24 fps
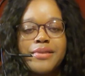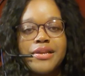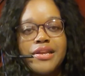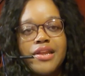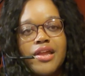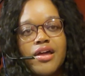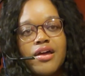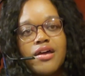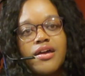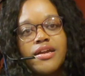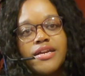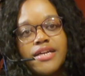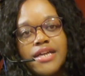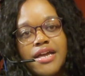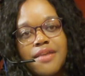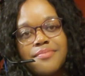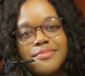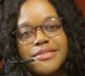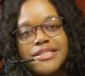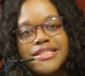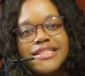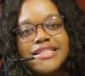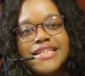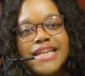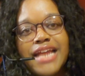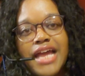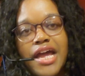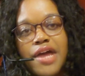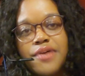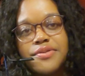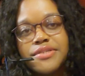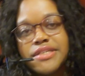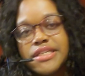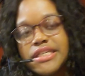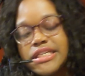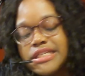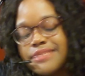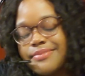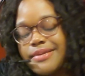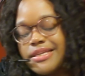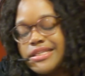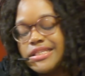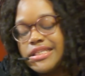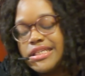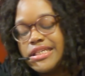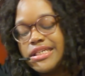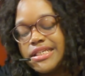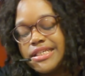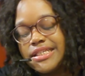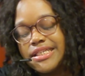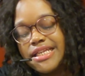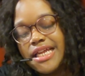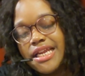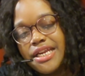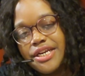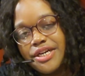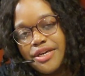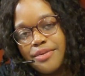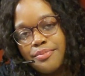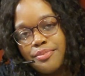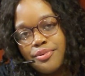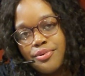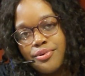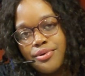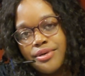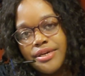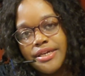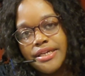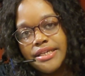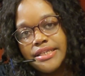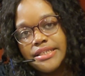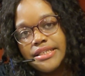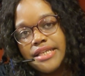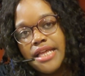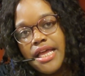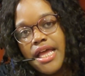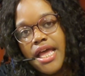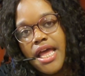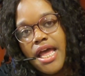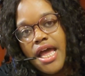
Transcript: Milan comes into the house and he's basically telling the boys